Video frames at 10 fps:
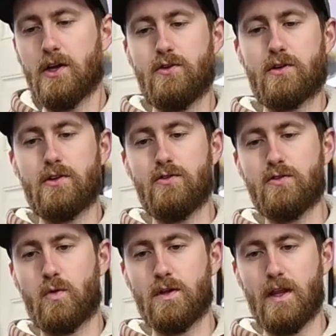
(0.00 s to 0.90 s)
You can
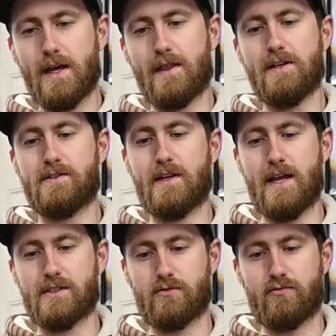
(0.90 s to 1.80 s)
use one like this that
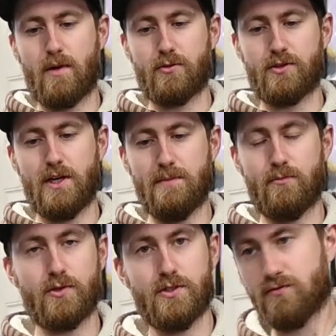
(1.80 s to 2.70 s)
has the rubber tip,
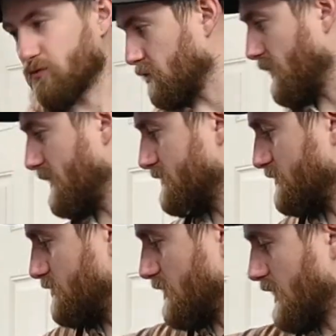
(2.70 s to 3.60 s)
which is real nice
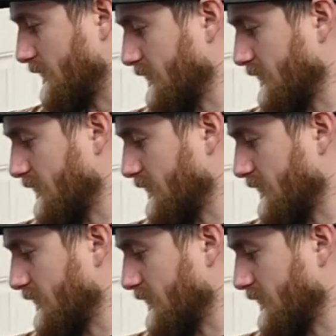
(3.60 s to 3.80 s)
because you can kind